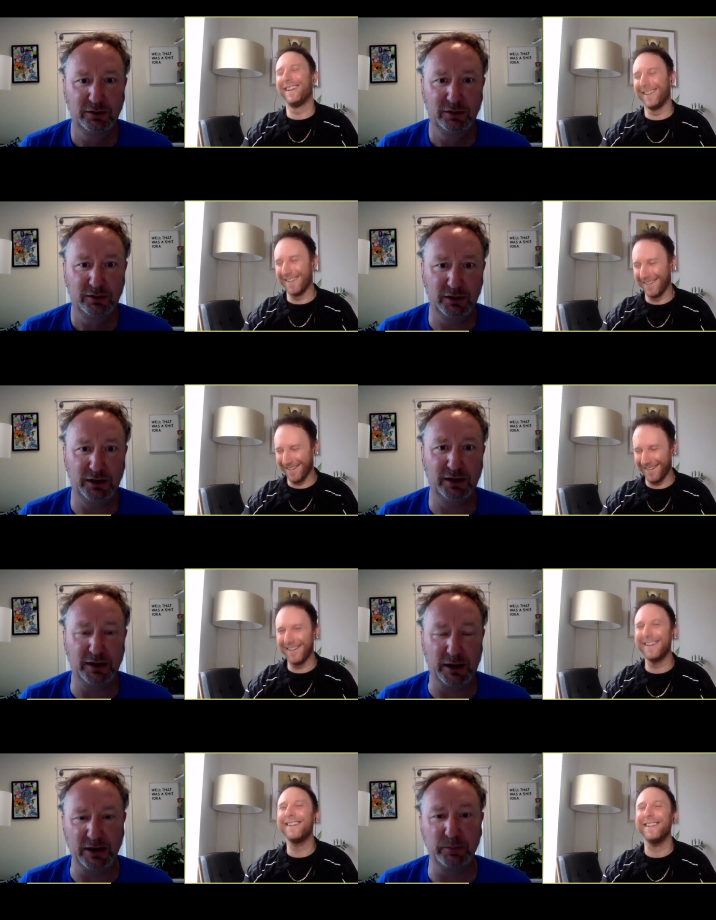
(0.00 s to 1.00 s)
Speaker 1: right?
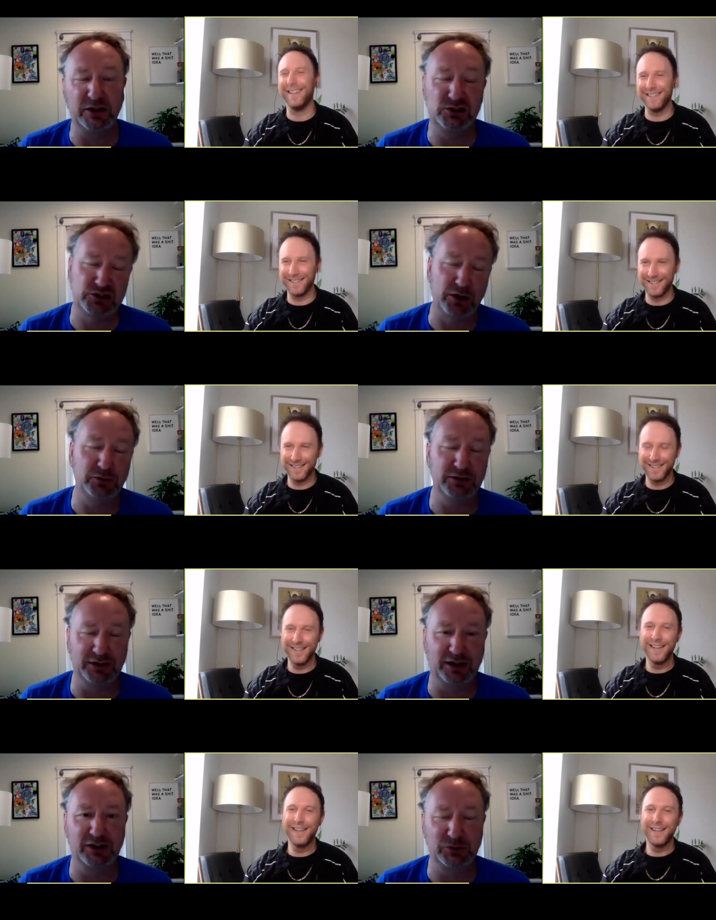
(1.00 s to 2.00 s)
And they're yes. being shouted
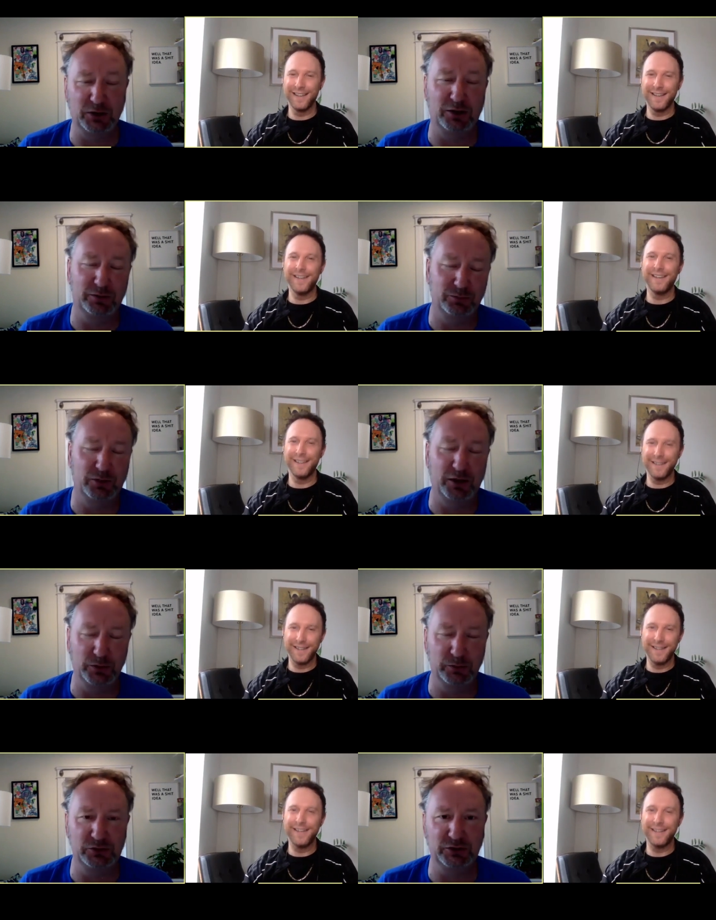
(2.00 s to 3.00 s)
at as well while the
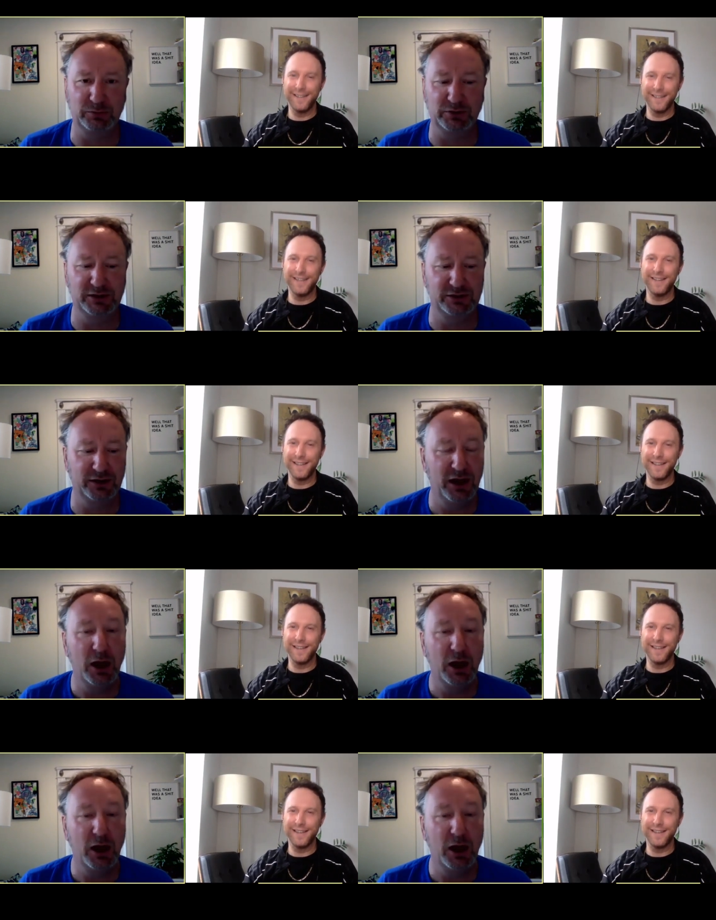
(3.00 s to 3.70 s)
music plays, right?